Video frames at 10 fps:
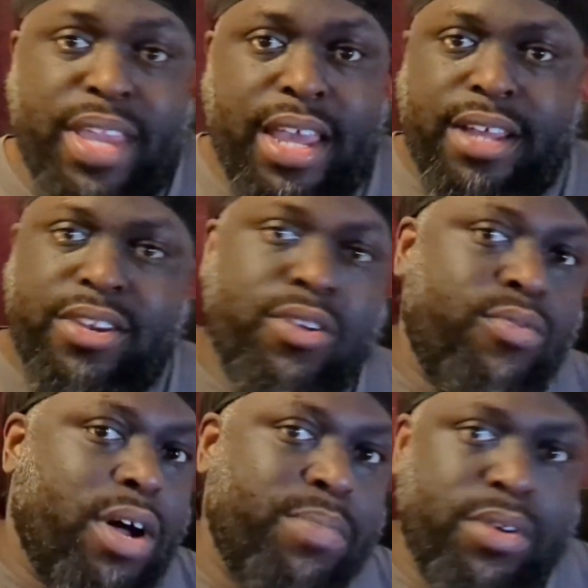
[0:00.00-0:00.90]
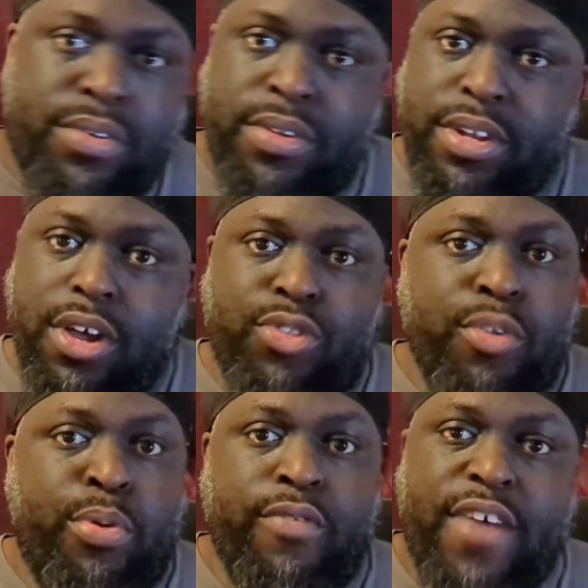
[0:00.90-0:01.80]
Yeah, no Rumble, no
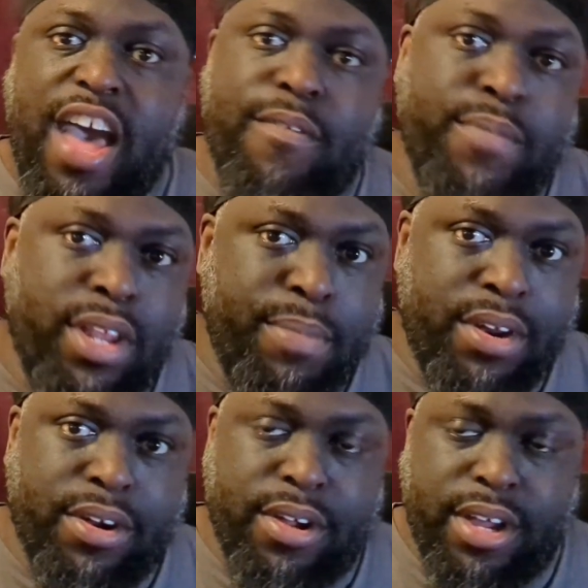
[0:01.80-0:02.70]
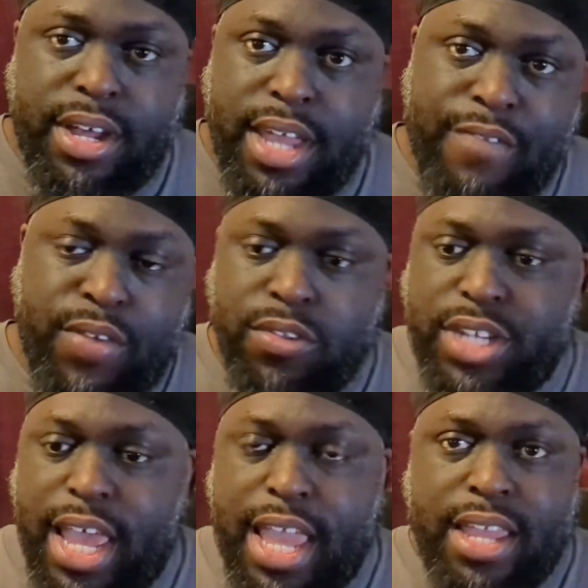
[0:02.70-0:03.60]
3.5 millimeter
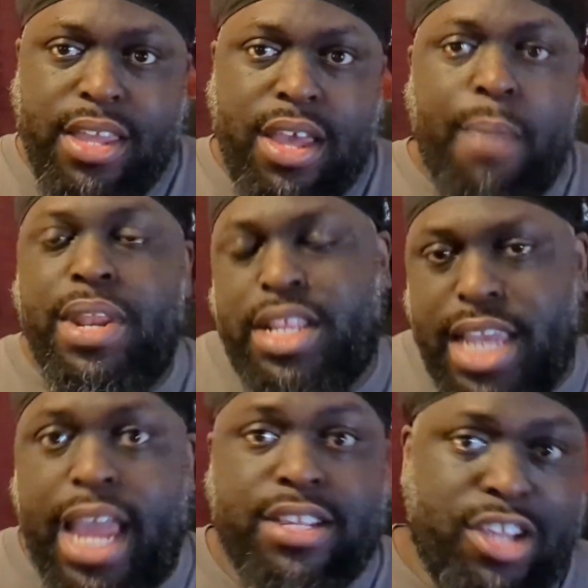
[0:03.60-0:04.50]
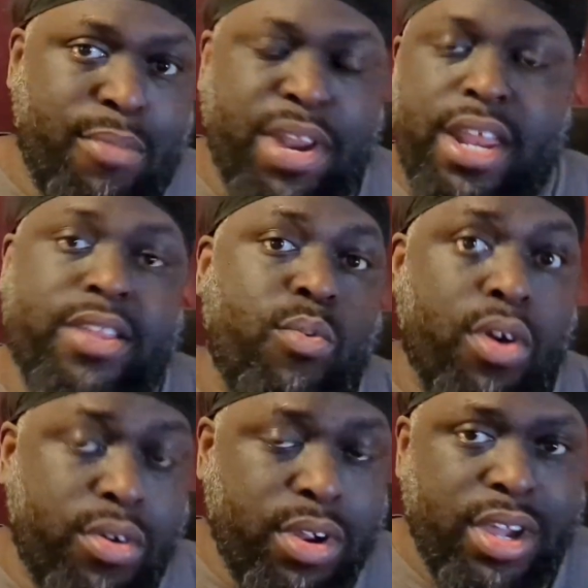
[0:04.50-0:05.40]
headphone jack. I mean, the jack is there, but it doesn't
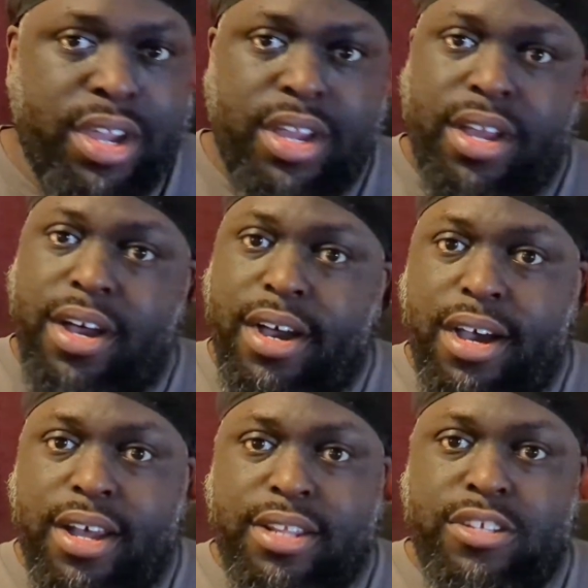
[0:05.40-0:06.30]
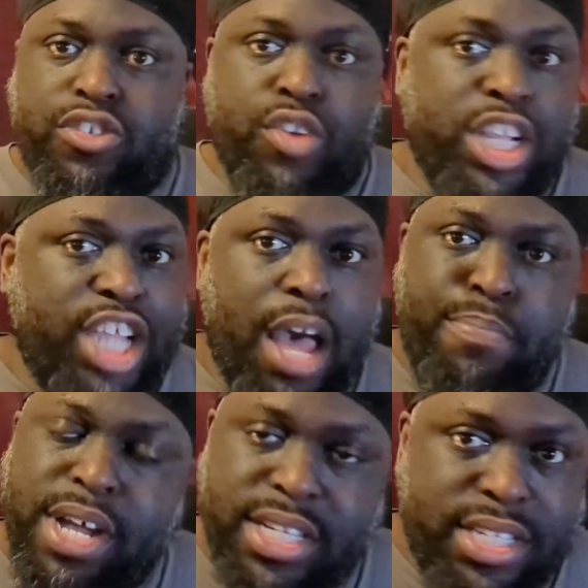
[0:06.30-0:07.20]
work. The
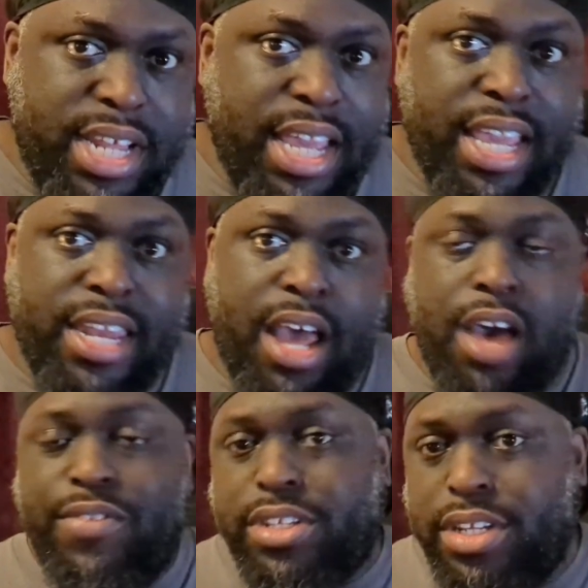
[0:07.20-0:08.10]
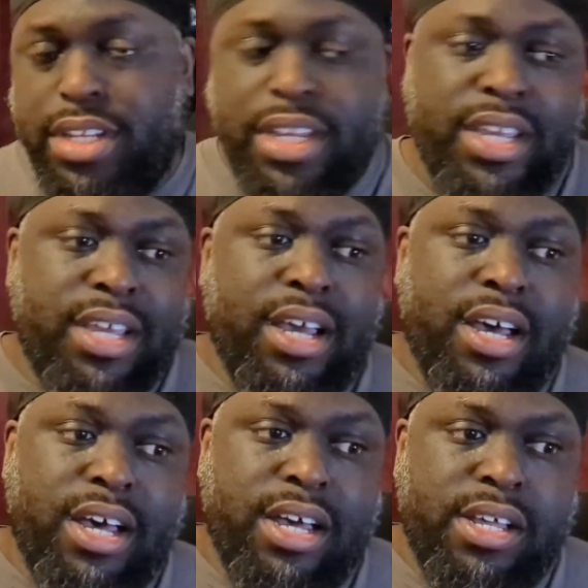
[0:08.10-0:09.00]
screenshot button's dead, obviously.
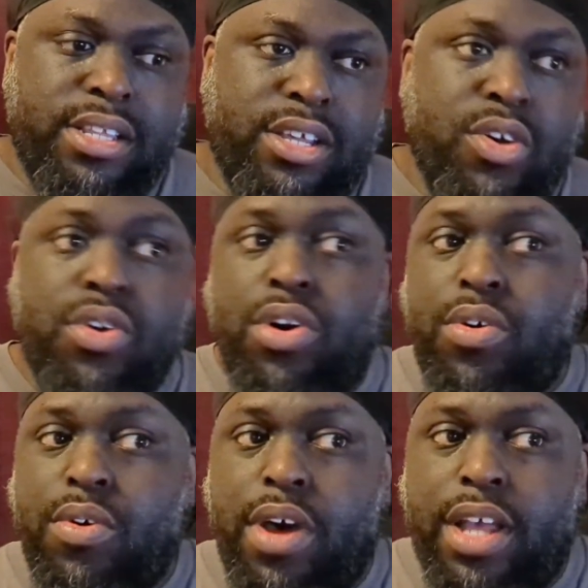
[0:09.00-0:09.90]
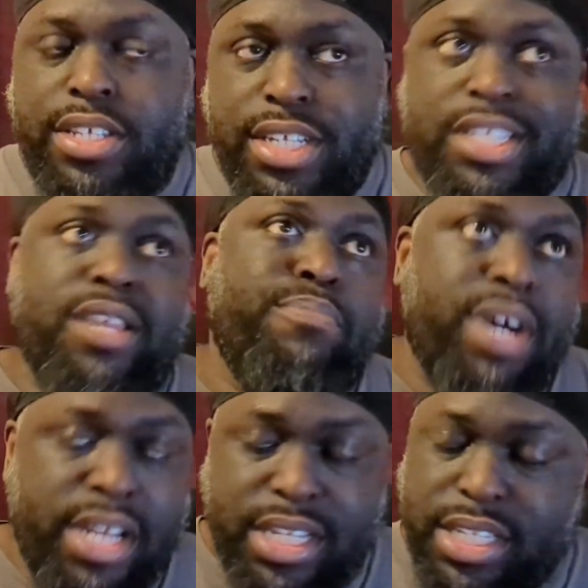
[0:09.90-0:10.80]
The Google
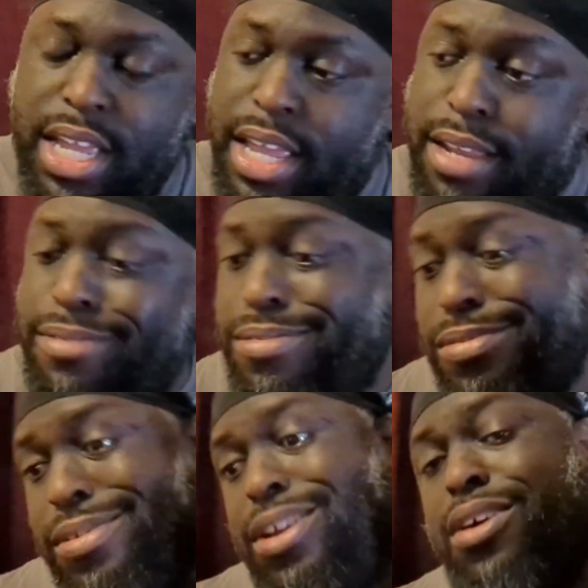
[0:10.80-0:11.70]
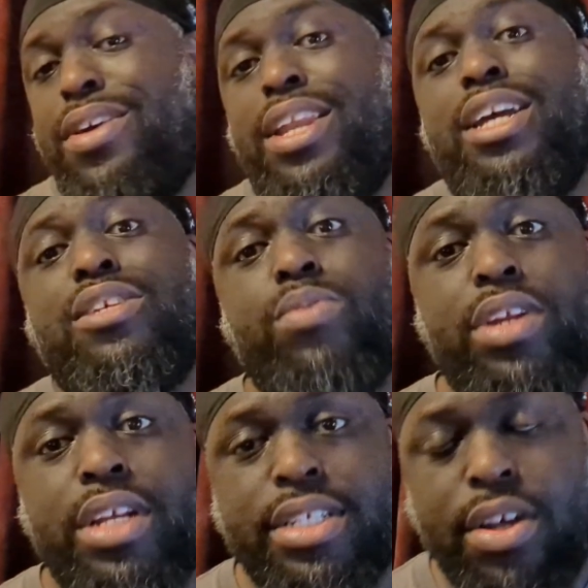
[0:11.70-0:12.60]
Assistant button is dead. It is
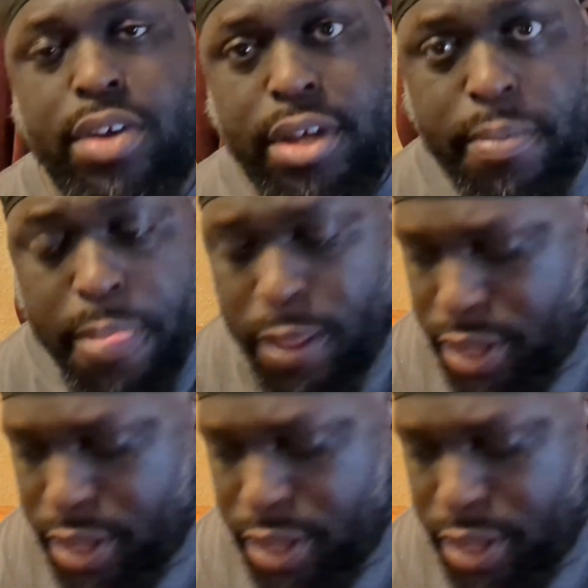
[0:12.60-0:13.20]
what it is, though, huh?